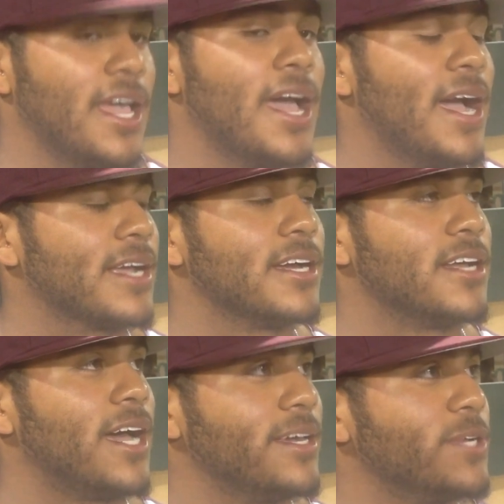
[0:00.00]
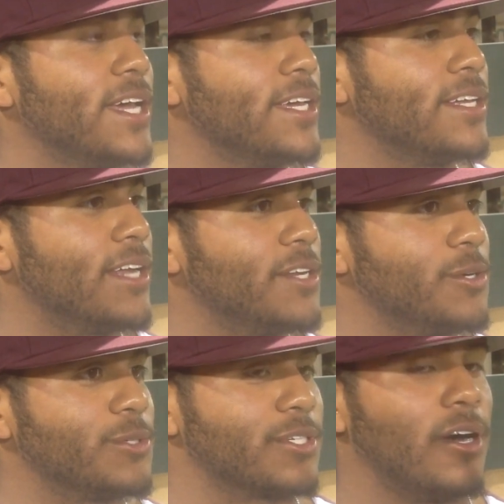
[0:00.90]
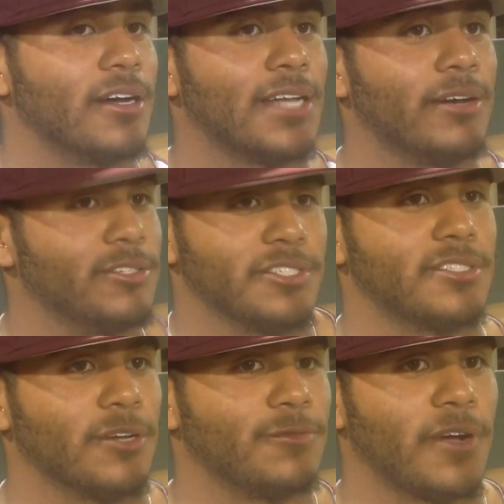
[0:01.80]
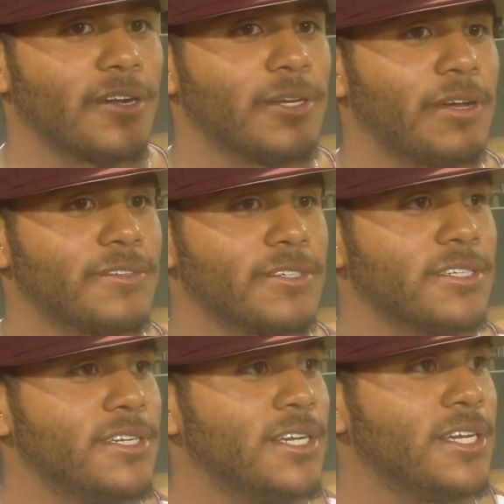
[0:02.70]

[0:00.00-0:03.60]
Yeah, when I hit it, I knew it was gone. I was just so fired up after it.